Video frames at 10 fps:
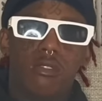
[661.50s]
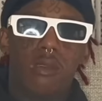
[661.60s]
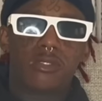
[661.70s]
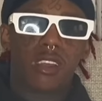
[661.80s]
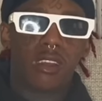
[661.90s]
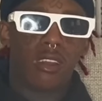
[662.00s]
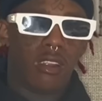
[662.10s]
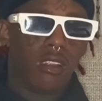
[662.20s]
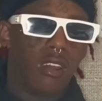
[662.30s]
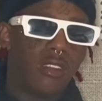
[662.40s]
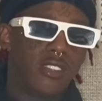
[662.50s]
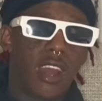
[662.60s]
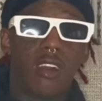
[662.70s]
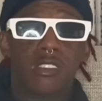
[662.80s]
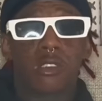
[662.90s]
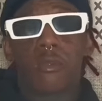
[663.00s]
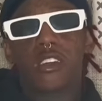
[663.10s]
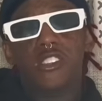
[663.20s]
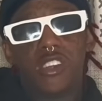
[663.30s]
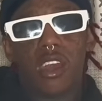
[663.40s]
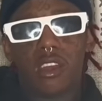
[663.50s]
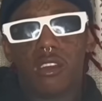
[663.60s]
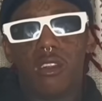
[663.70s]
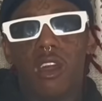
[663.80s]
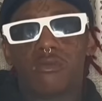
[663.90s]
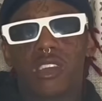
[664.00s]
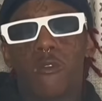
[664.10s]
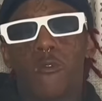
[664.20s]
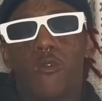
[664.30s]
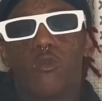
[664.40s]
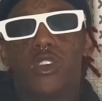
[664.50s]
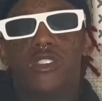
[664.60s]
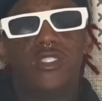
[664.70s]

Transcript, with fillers: You know what I'm saying? Shout out his little brother Jake. You know what I'm saying? When, when